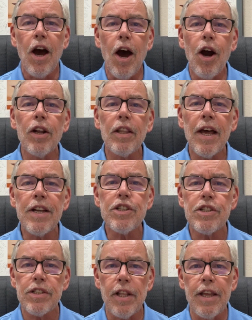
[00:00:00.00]
Our
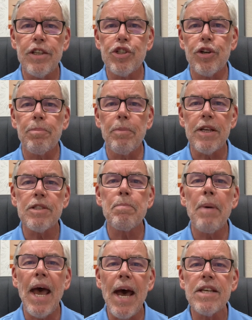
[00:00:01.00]
legislature
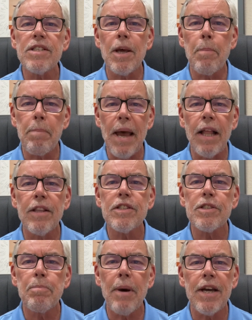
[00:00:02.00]
must pass a
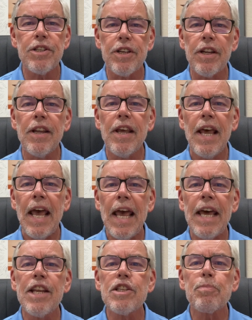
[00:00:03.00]
balanced budget
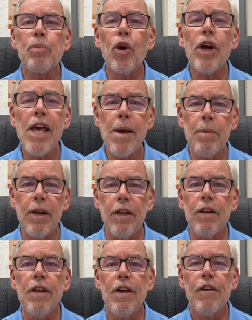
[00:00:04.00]
and is
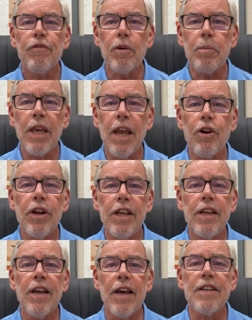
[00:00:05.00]
prohibited from
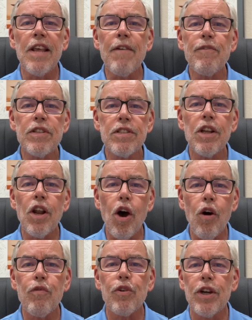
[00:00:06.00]
carrying a deficit
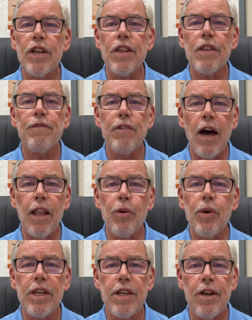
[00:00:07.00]
over into the
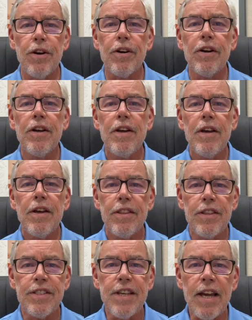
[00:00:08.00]
following year.
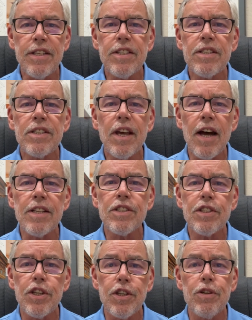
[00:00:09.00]
The Texas
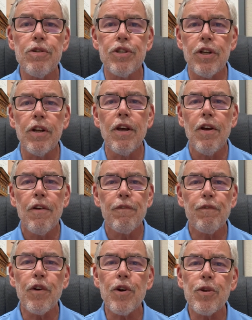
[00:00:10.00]
Constitution
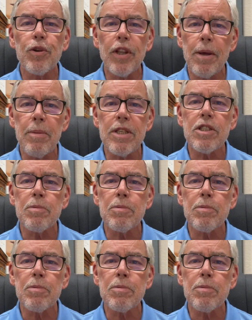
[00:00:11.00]
further limits